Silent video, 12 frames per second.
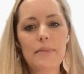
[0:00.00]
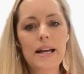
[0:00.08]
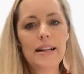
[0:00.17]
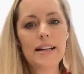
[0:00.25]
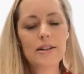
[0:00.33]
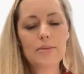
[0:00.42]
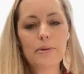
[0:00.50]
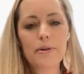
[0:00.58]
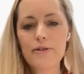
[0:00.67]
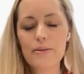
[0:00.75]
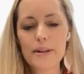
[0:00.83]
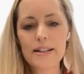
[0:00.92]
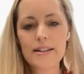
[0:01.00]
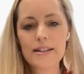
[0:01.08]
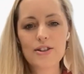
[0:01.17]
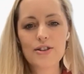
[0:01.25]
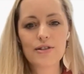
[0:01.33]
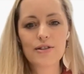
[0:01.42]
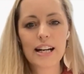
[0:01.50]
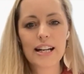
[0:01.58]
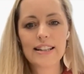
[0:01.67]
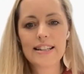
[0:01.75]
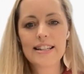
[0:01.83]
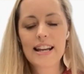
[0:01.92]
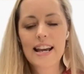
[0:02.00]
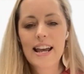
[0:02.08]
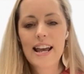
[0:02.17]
manage performance and trends,